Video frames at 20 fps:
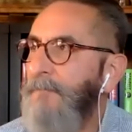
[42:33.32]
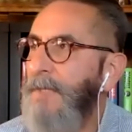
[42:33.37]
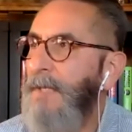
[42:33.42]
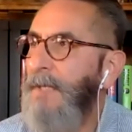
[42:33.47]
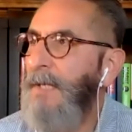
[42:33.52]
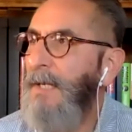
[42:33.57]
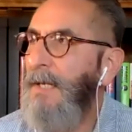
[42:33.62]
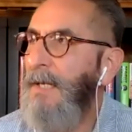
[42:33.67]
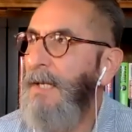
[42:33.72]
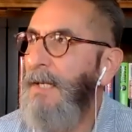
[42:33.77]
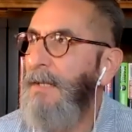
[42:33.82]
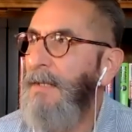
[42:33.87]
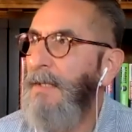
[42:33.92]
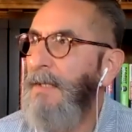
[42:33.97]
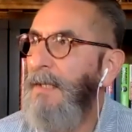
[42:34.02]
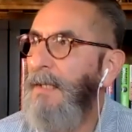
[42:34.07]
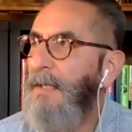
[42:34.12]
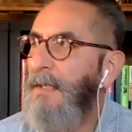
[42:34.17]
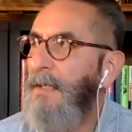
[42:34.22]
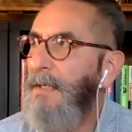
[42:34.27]
And
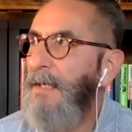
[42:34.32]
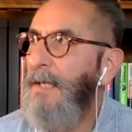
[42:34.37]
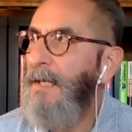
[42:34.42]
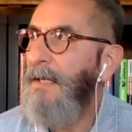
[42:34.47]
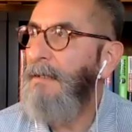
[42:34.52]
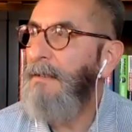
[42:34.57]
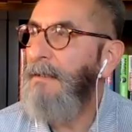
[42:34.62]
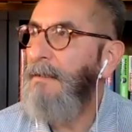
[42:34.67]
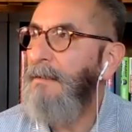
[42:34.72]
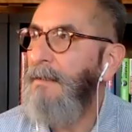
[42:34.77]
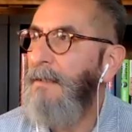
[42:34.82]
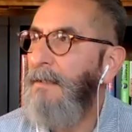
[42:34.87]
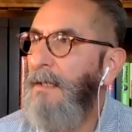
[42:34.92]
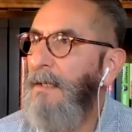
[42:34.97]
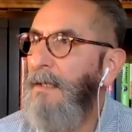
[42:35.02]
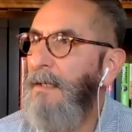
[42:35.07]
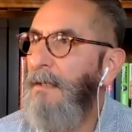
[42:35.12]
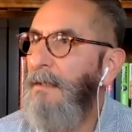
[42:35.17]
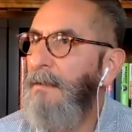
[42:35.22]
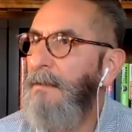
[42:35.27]
then I
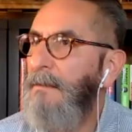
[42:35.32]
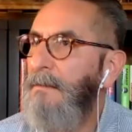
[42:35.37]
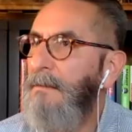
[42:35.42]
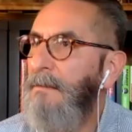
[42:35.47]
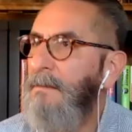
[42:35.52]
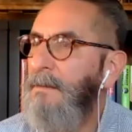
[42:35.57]
uh,